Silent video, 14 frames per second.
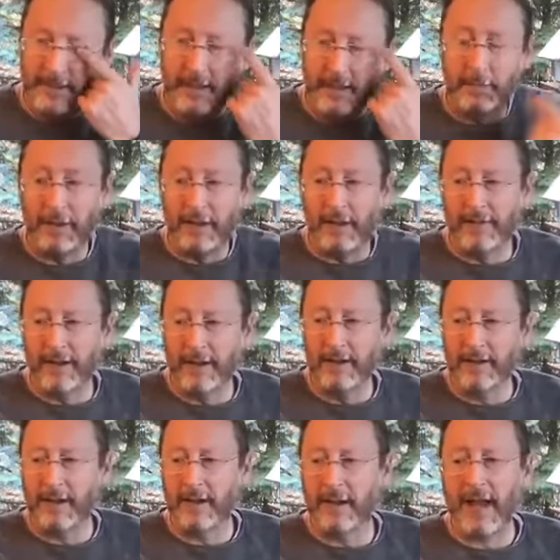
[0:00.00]

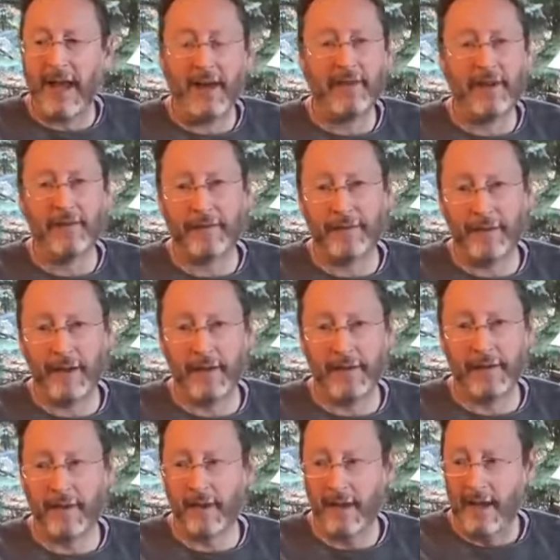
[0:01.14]
Believing and having
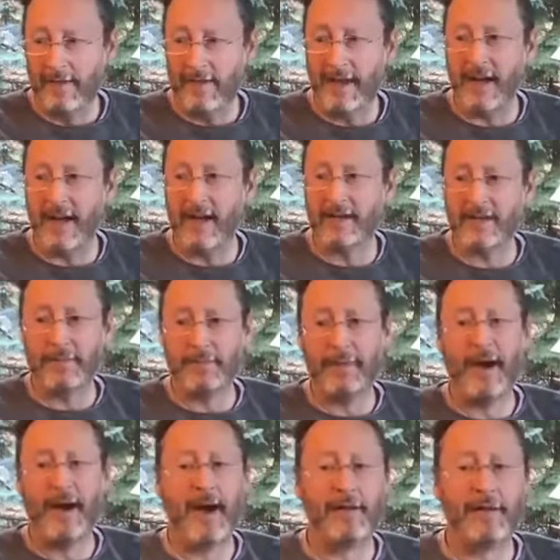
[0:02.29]
faith that it is the
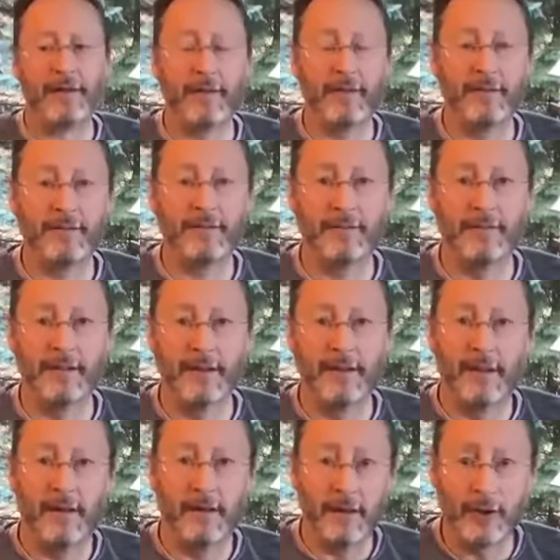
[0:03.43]
path,
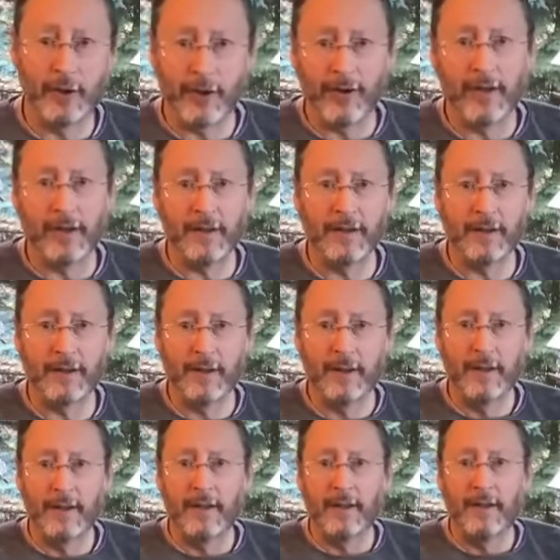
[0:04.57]
the journey,
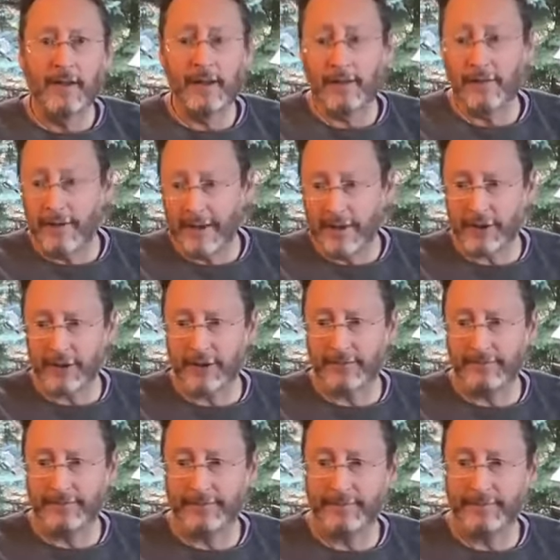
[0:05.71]
the adventure.